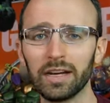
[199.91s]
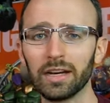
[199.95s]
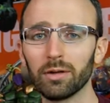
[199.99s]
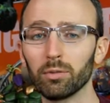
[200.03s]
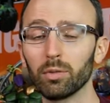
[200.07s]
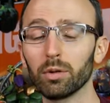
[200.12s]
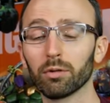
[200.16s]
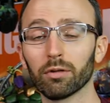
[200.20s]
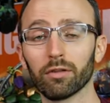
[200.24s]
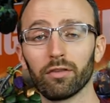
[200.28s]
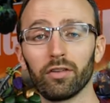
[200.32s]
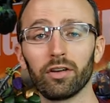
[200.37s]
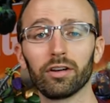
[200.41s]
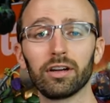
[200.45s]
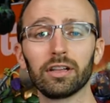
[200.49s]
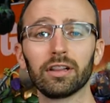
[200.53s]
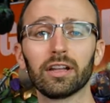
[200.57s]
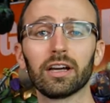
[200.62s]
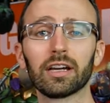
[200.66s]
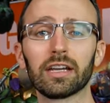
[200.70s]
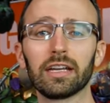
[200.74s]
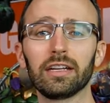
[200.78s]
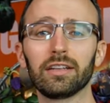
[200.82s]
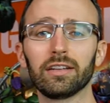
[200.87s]
and we were very
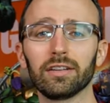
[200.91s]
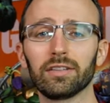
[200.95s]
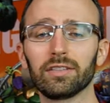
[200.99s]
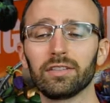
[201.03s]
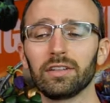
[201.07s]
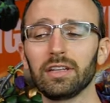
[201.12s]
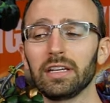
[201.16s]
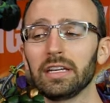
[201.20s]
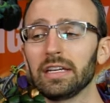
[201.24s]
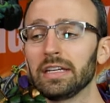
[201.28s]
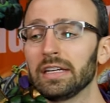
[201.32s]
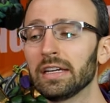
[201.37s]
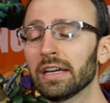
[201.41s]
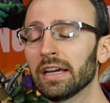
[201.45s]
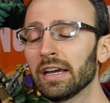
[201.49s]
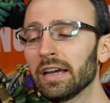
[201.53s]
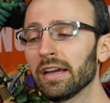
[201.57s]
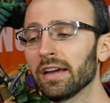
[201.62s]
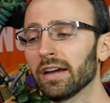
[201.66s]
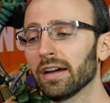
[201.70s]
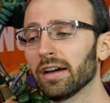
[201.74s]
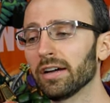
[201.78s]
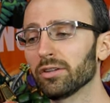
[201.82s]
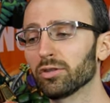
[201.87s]
lucky to see
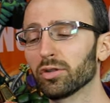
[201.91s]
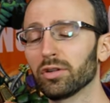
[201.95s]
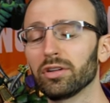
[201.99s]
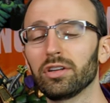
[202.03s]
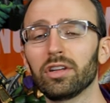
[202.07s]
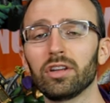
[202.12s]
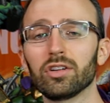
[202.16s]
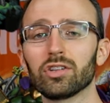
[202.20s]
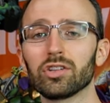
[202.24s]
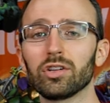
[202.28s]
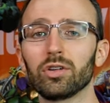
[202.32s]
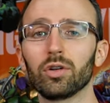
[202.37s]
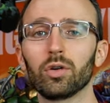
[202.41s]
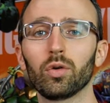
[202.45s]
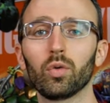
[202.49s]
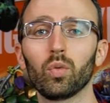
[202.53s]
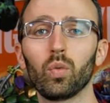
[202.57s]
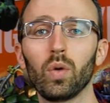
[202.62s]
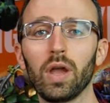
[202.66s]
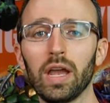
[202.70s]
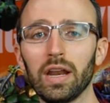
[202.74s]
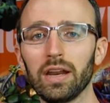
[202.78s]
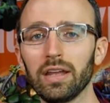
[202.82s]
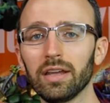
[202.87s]
a traditional
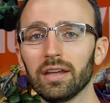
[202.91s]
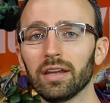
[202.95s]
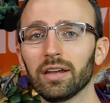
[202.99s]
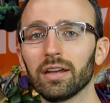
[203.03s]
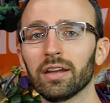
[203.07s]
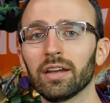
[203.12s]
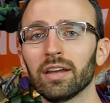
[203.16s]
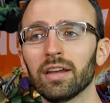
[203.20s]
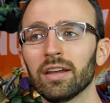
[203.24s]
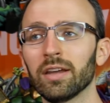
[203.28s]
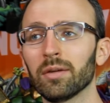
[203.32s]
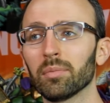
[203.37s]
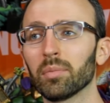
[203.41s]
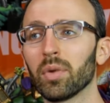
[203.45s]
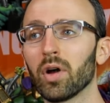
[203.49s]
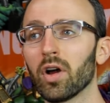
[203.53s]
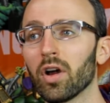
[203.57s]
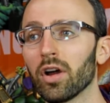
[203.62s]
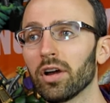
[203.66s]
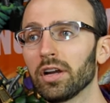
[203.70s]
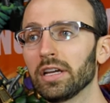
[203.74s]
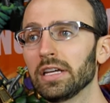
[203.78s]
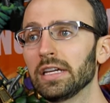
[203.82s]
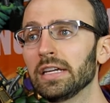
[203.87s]
wedding
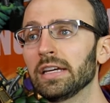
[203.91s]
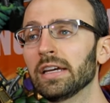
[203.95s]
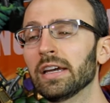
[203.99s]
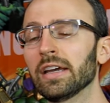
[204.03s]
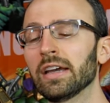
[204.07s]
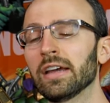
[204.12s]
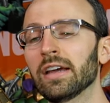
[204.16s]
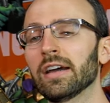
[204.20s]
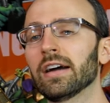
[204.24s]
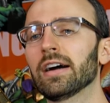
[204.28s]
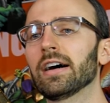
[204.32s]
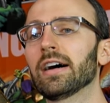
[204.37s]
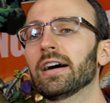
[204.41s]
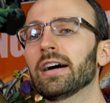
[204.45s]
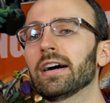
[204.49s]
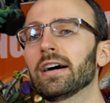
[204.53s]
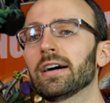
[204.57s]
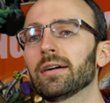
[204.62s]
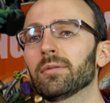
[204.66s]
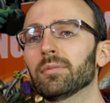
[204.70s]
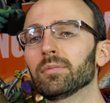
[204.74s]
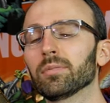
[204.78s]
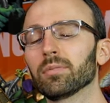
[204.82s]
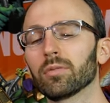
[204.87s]
party
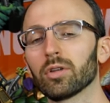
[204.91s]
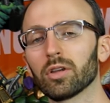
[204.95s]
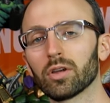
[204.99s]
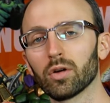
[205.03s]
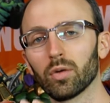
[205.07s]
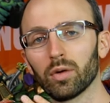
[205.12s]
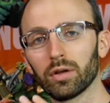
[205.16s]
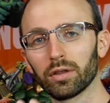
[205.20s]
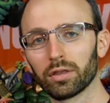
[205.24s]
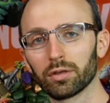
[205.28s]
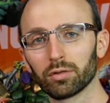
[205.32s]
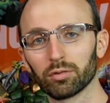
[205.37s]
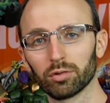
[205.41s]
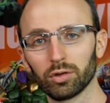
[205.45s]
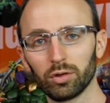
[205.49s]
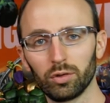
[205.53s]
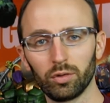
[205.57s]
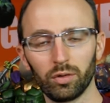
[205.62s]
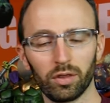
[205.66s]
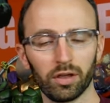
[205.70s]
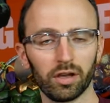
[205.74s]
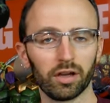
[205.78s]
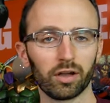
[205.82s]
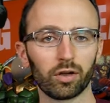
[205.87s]
going
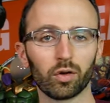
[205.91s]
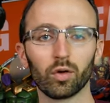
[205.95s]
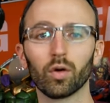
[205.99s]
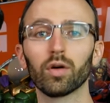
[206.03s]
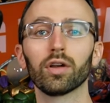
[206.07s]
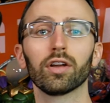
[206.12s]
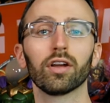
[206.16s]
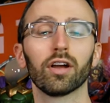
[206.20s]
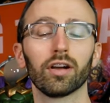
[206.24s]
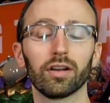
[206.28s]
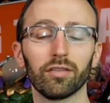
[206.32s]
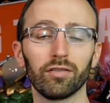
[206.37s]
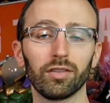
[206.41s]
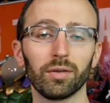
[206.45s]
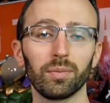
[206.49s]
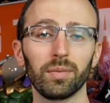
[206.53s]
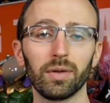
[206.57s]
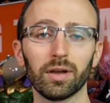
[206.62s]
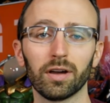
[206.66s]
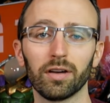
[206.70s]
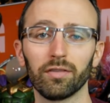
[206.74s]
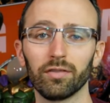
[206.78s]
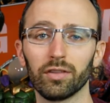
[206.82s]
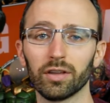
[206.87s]
through the courtyard of
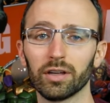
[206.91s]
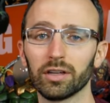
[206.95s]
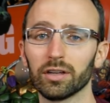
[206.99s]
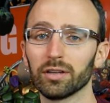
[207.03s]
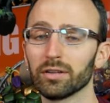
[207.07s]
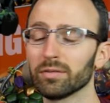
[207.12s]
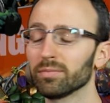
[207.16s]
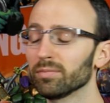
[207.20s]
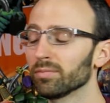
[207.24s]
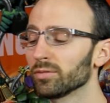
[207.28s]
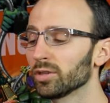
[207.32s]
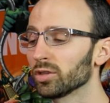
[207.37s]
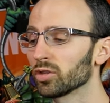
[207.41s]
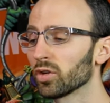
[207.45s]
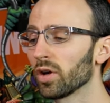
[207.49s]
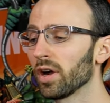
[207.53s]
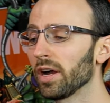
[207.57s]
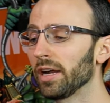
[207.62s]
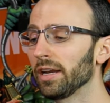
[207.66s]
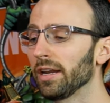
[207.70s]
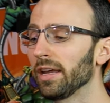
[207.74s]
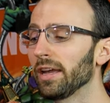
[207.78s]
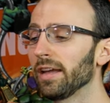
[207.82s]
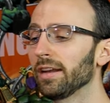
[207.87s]
the
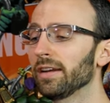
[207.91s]
shrine.